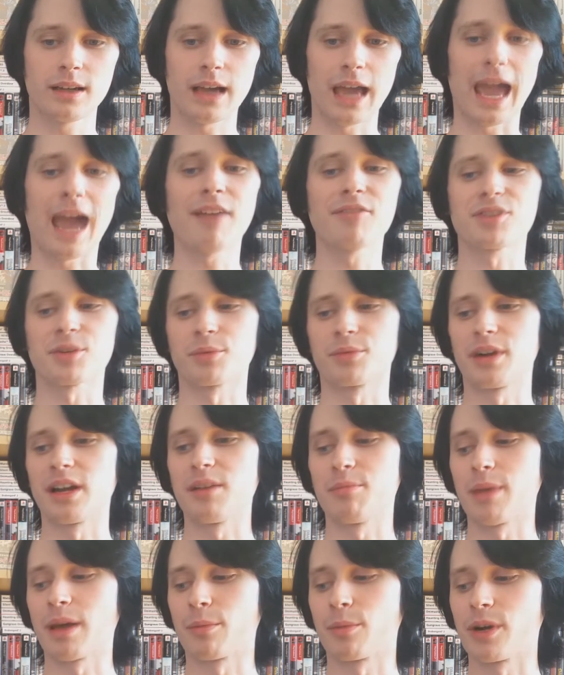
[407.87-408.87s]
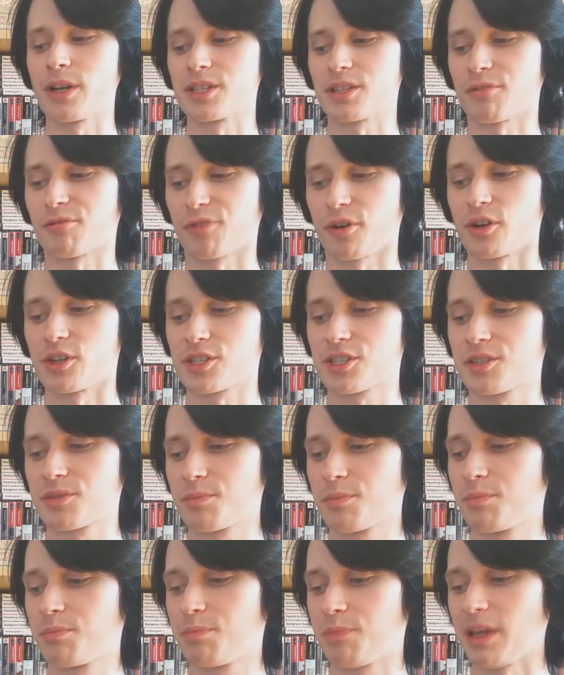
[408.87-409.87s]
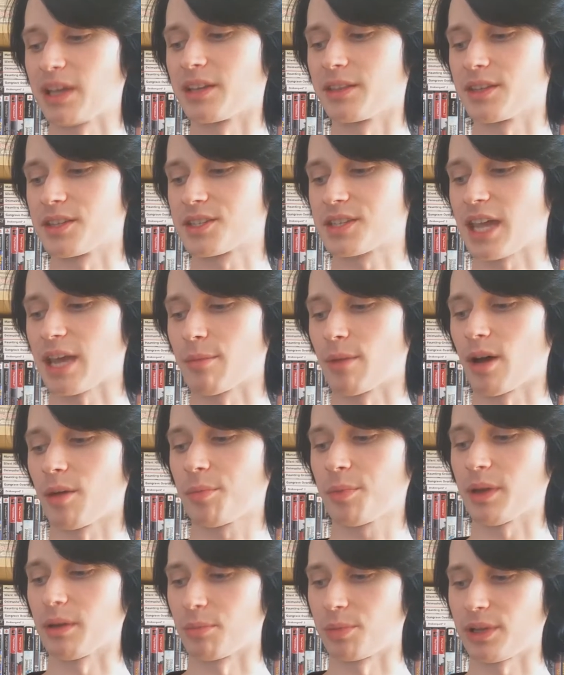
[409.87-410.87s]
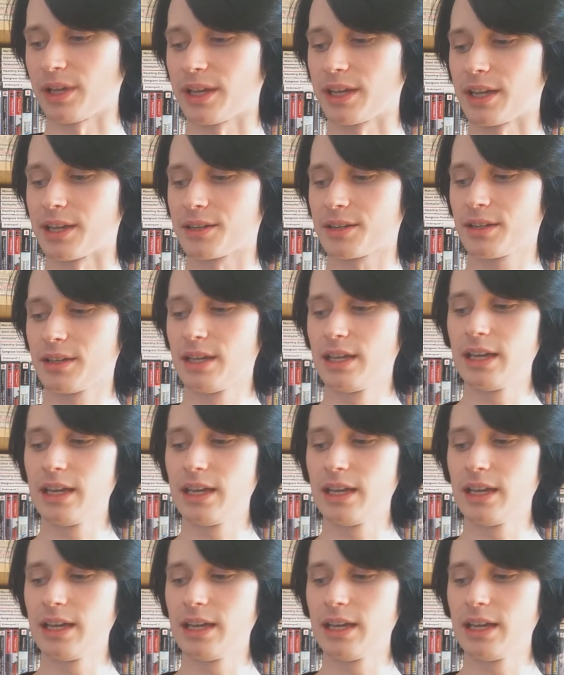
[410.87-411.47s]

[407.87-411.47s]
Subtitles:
I have some great memories of first picking this game up and playing it,